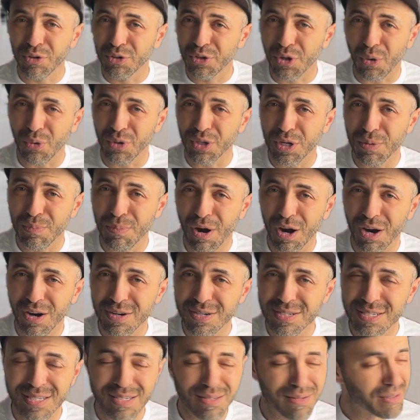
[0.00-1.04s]
Dolan
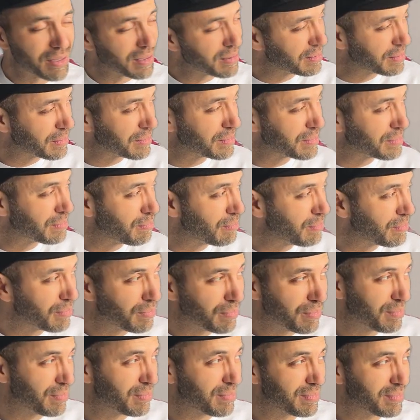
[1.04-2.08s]
bars,
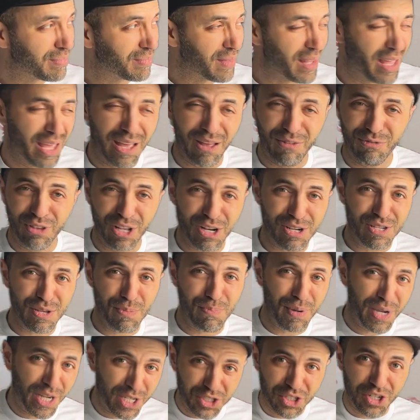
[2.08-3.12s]
if there's a
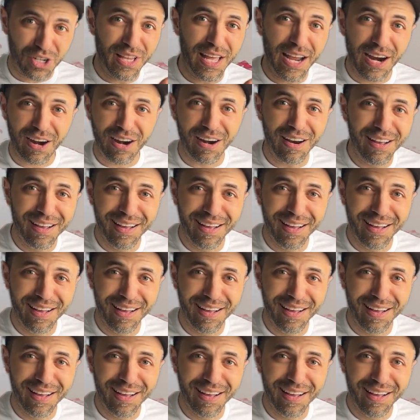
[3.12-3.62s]
picture there.